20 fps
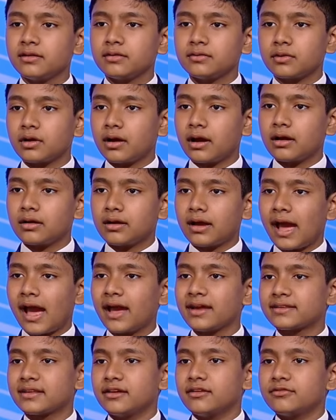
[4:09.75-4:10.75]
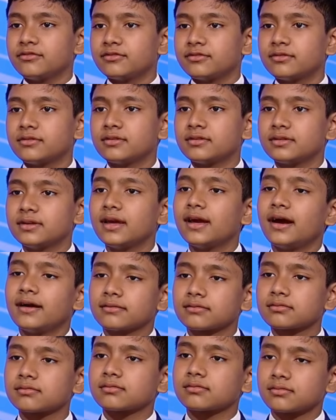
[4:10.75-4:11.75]
active. Staying
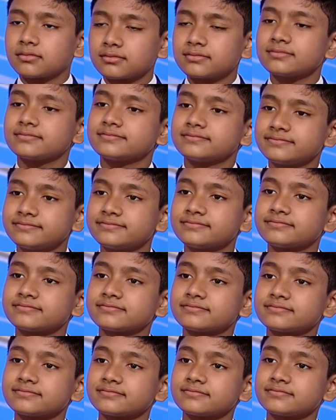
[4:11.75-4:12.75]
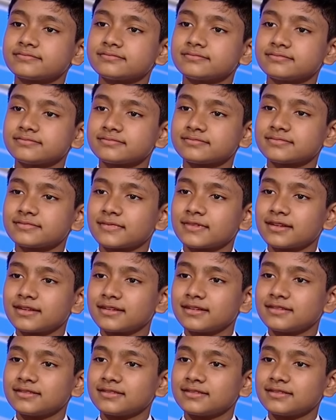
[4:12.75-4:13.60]
focused, staying active, and you really seem like